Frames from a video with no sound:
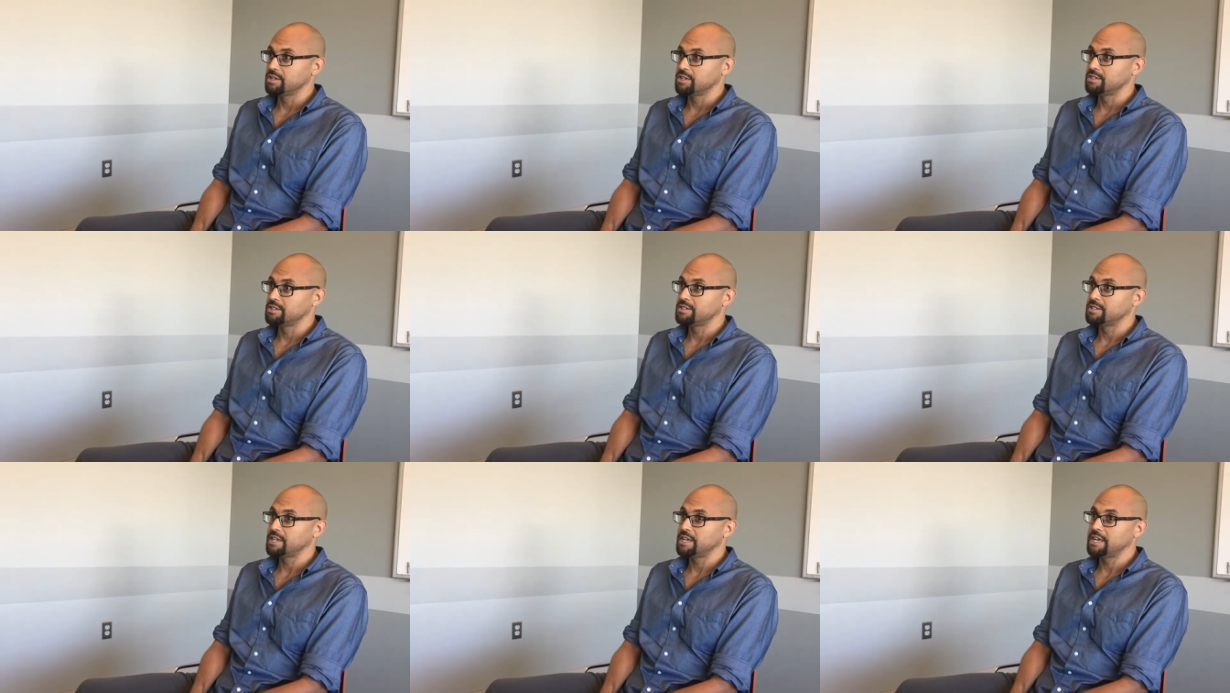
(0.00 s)

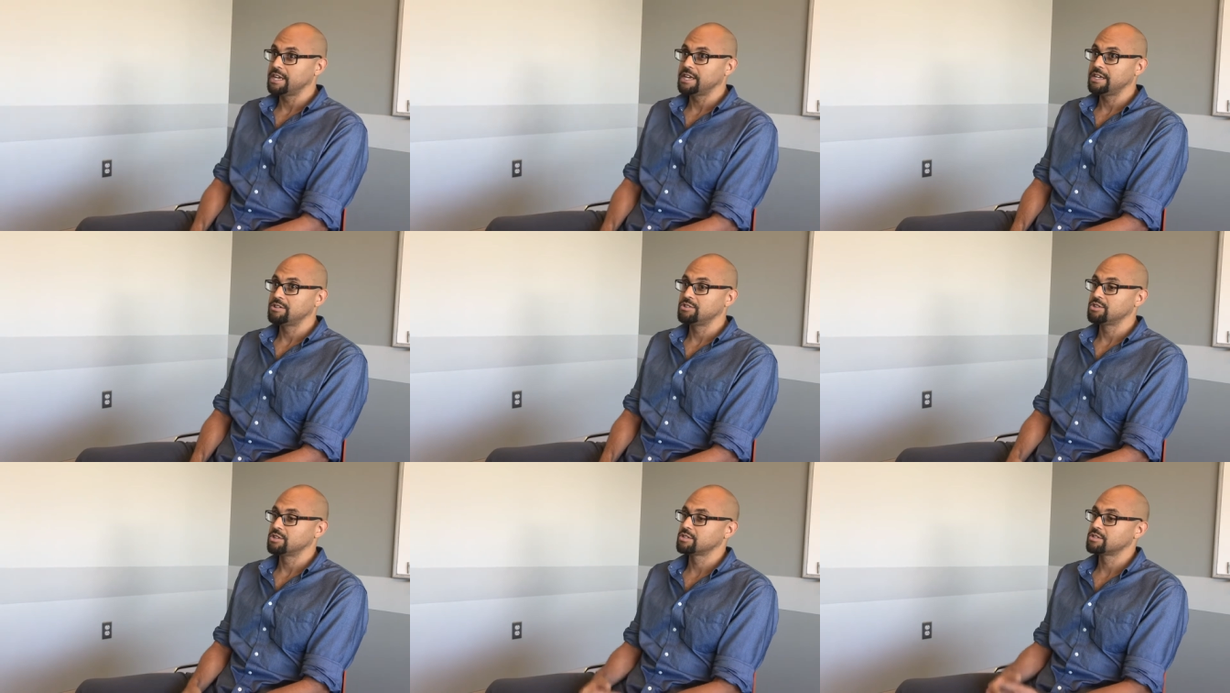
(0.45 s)
could
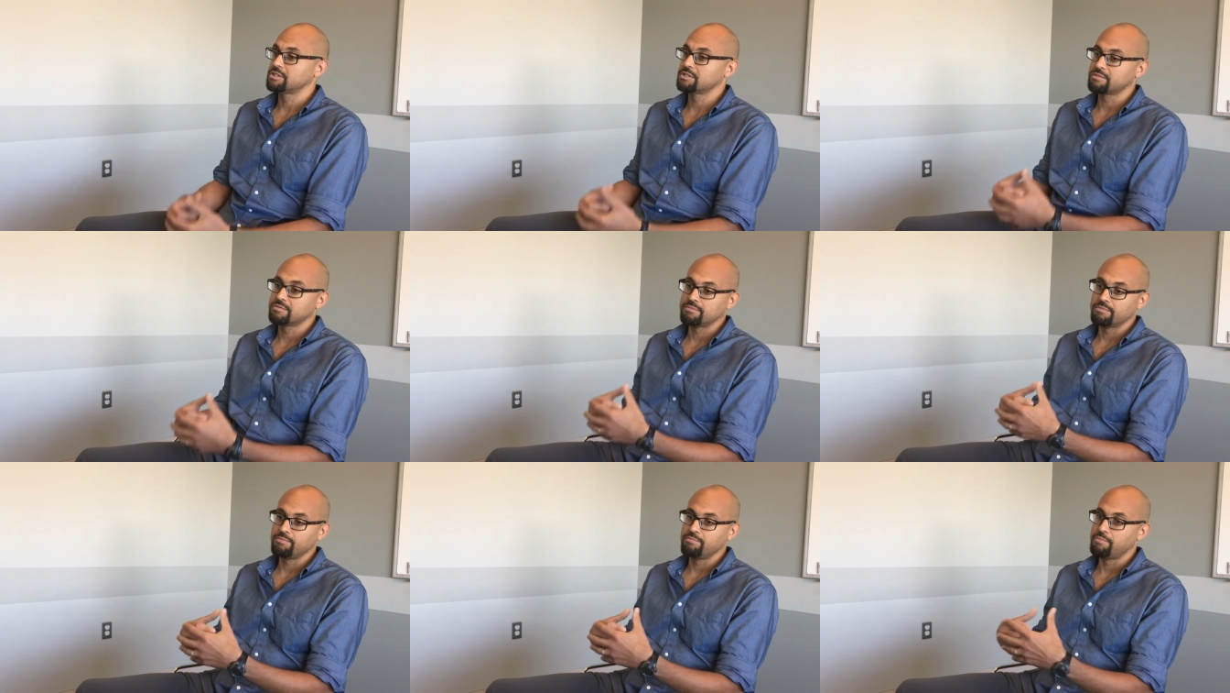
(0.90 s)
see
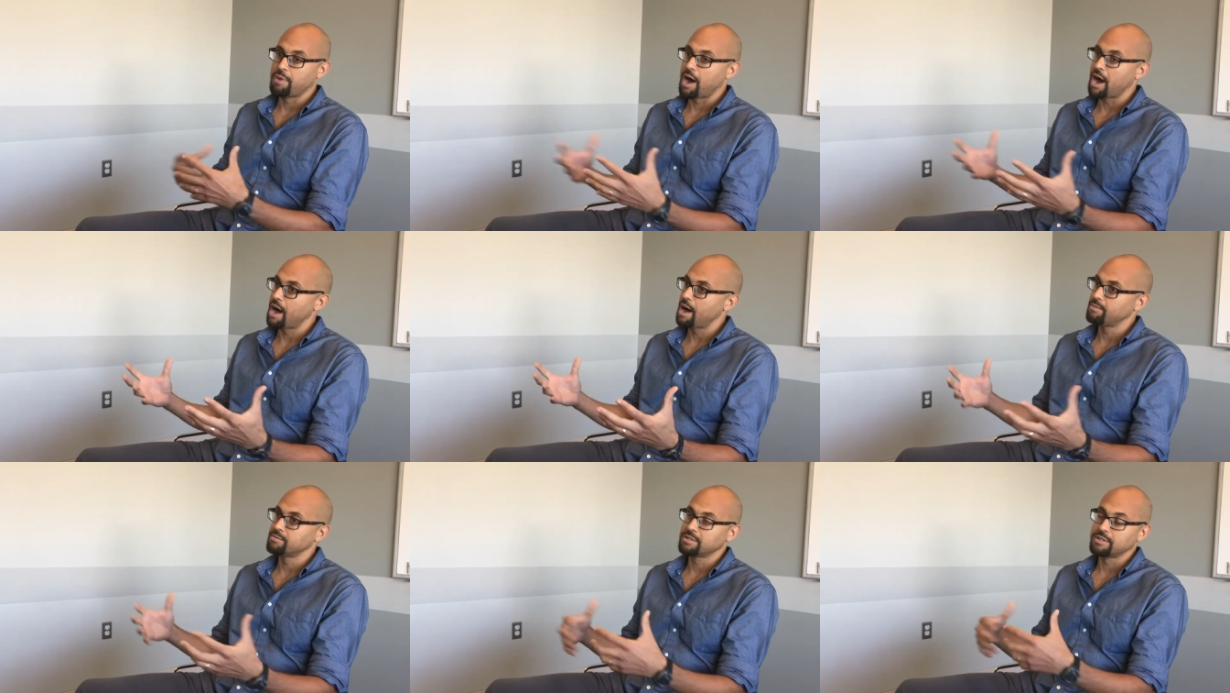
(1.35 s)
just
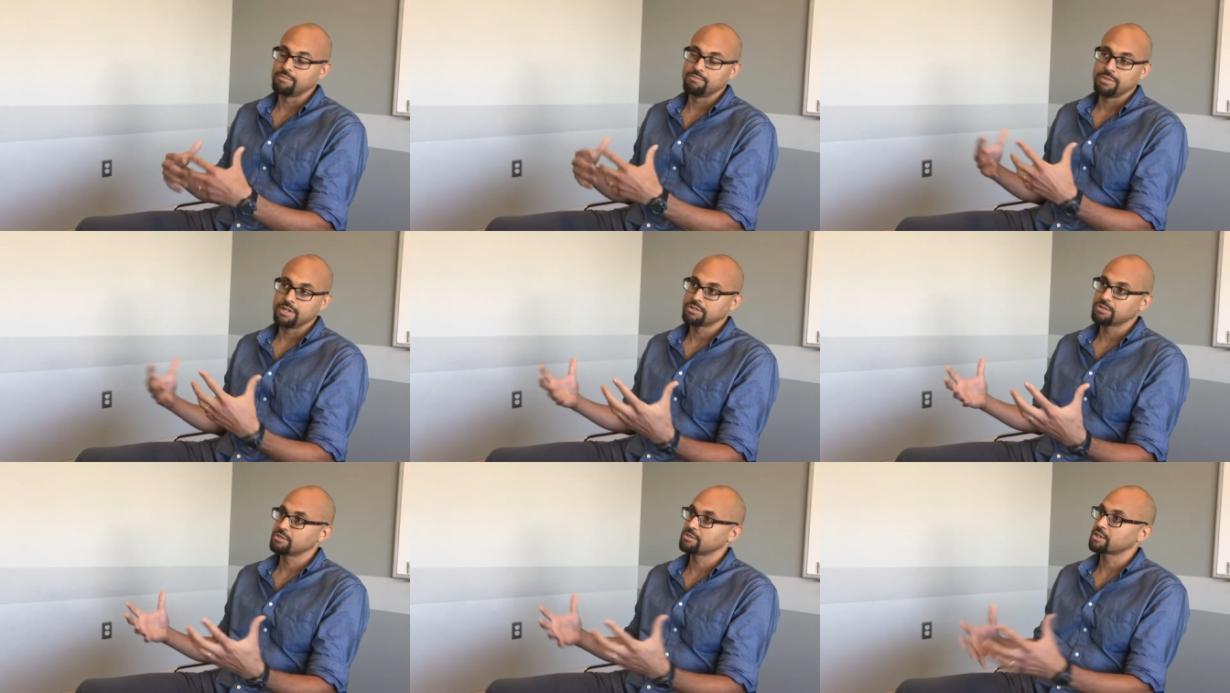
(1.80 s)
bombs and
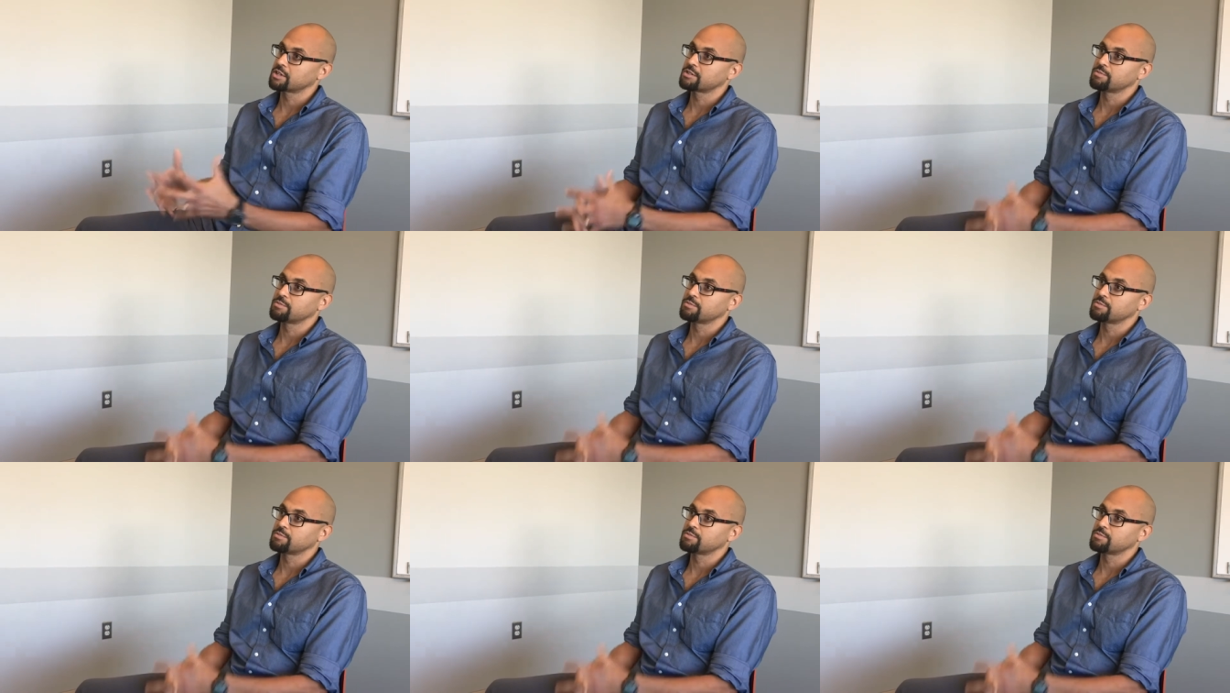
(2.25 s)
missiles